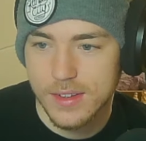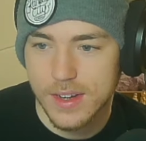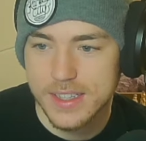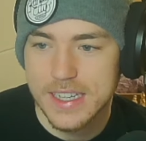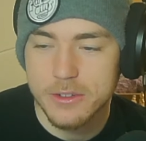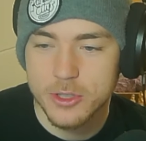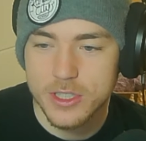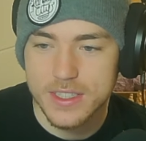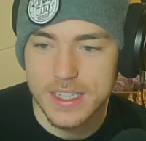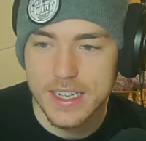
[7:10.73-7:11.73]
I doubt
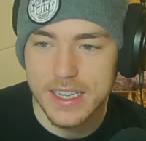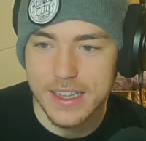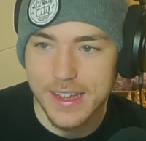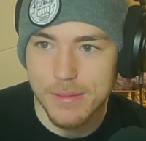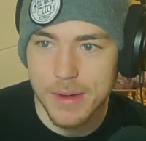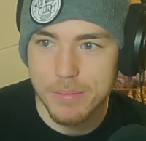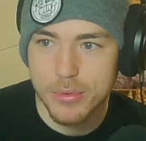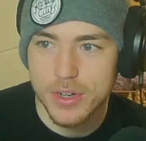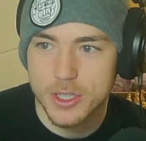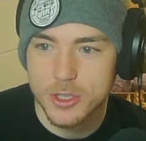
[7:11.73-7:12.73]
she's eating them. I'm
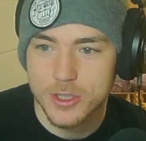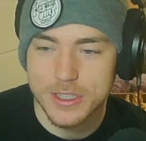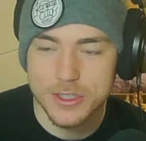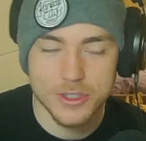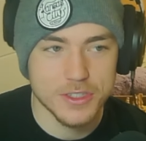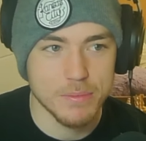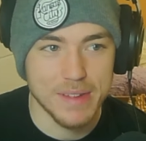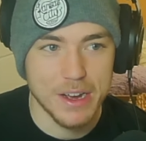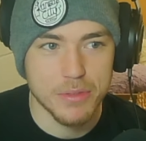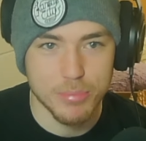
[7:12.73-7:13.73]
pretty sure it's just a
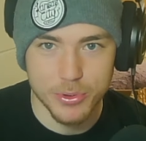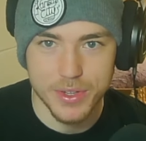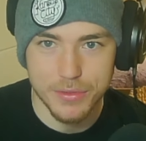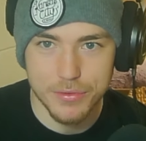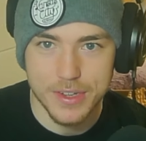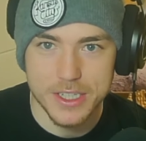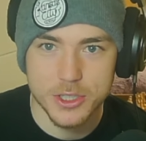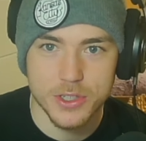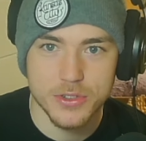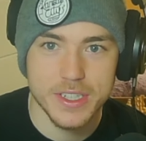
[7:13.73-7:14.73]
mouth-brooding fish.
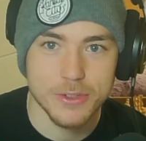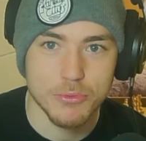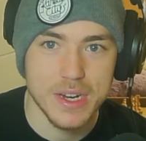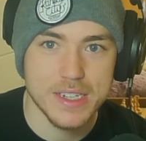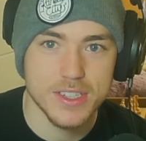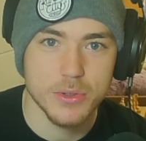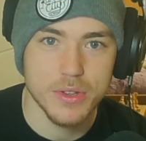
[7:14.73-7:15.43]
You don't need to rescue